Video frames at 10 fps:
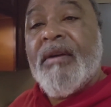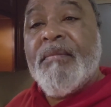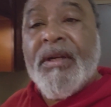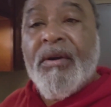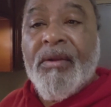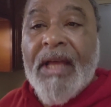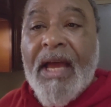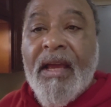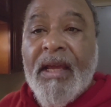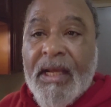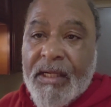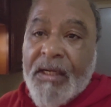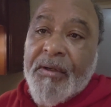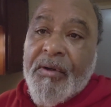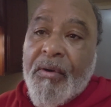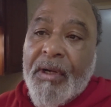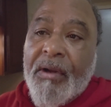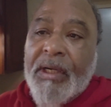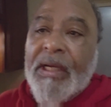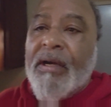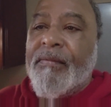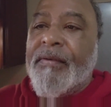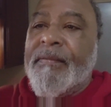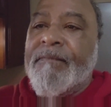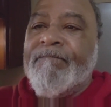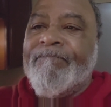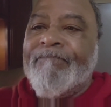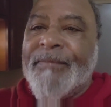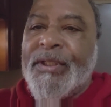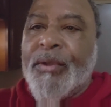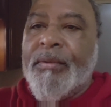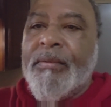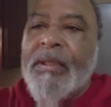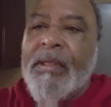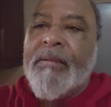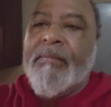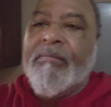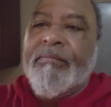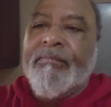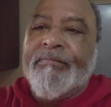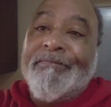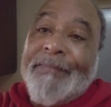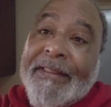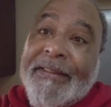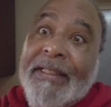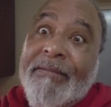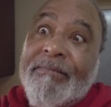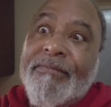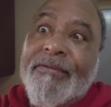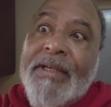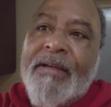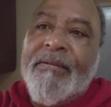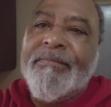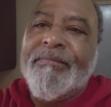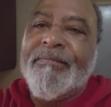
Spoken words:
them and all that, and they're going on the oven. So that's it for now.